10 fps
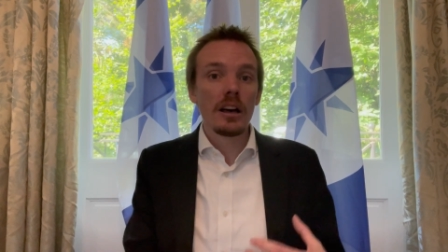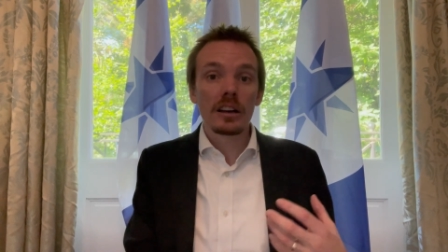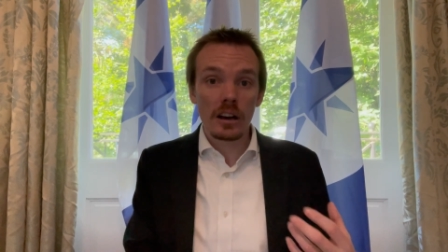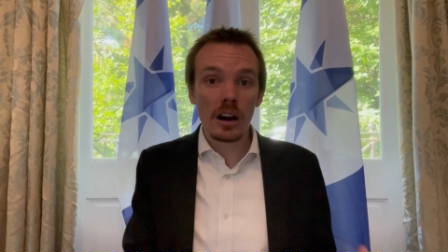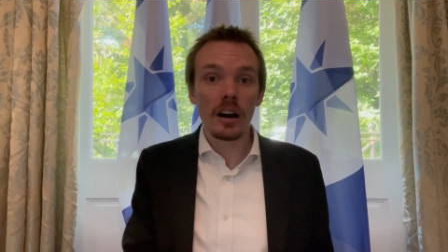
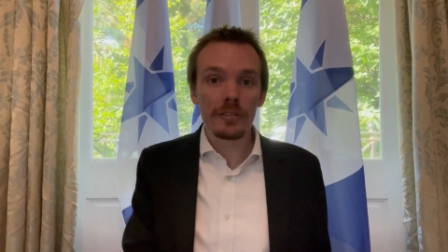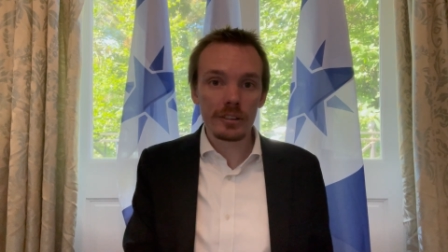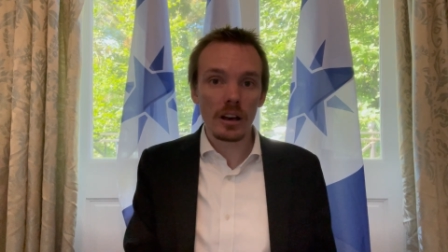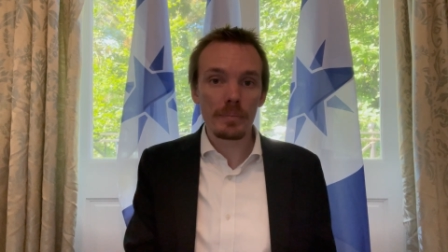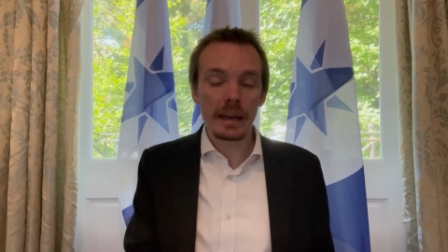carved
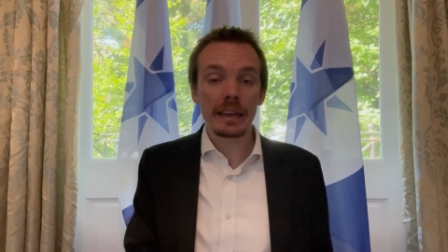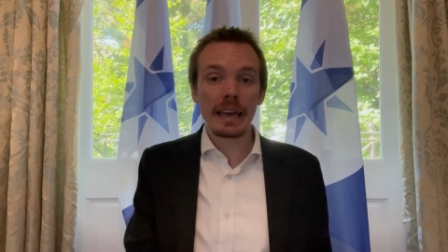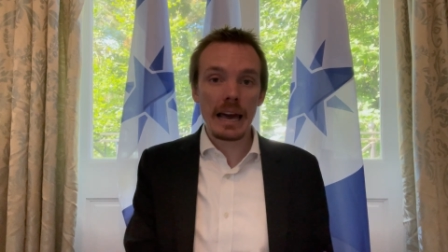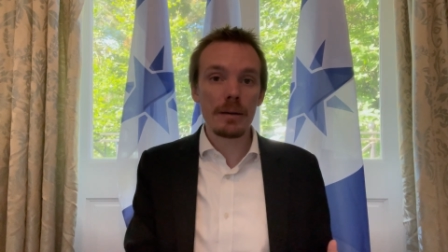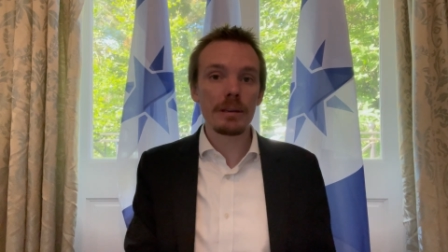up, and it
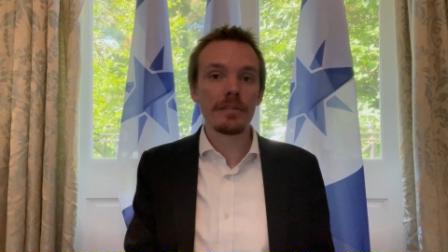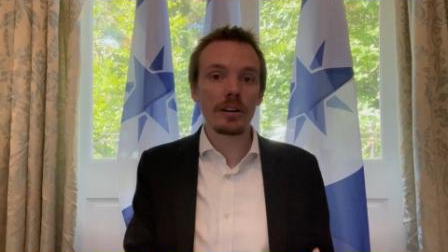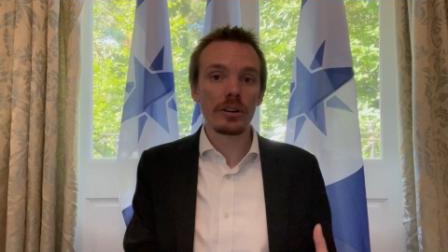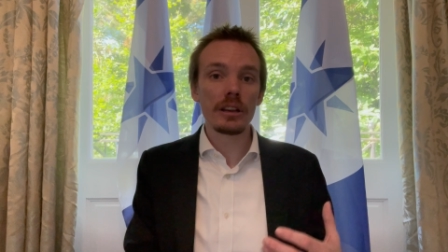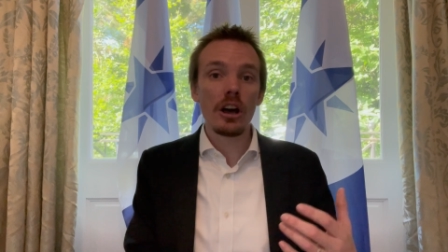can be a
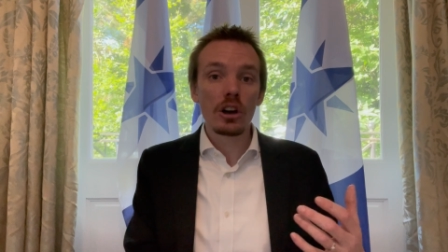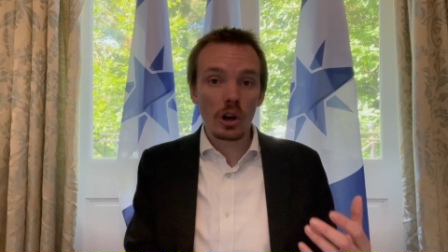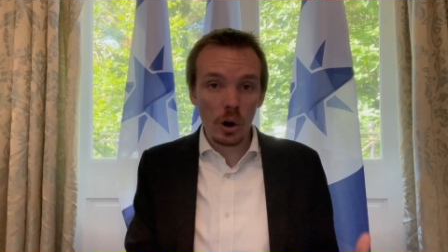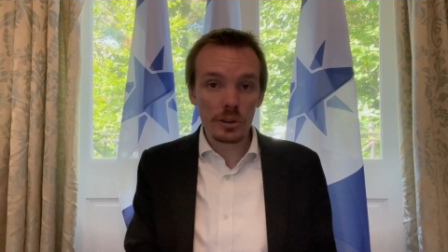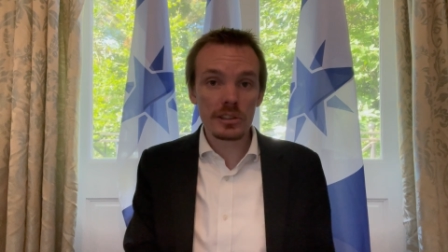very
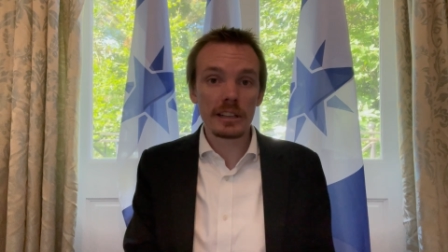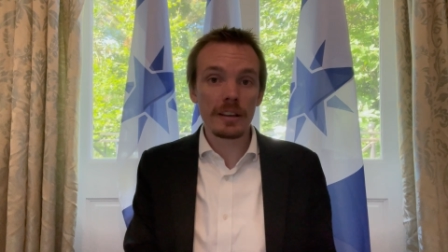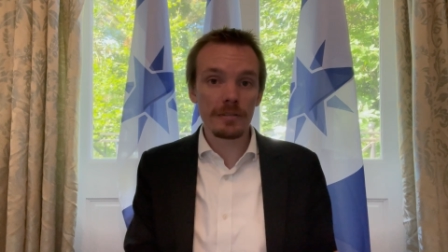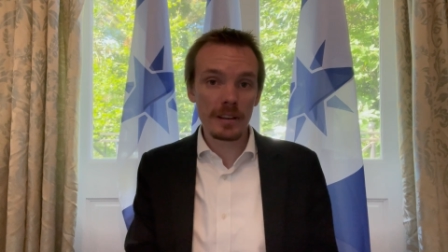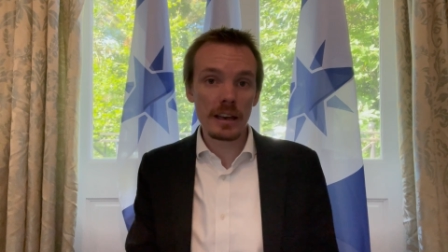costly
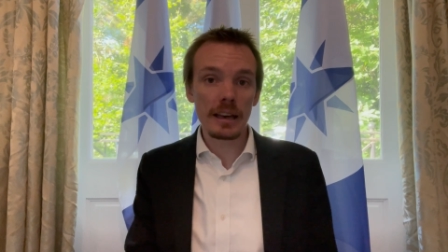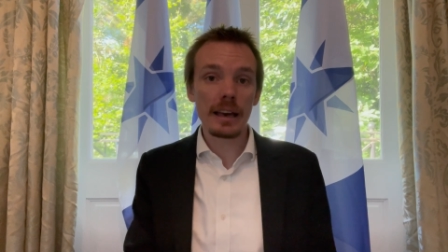affair.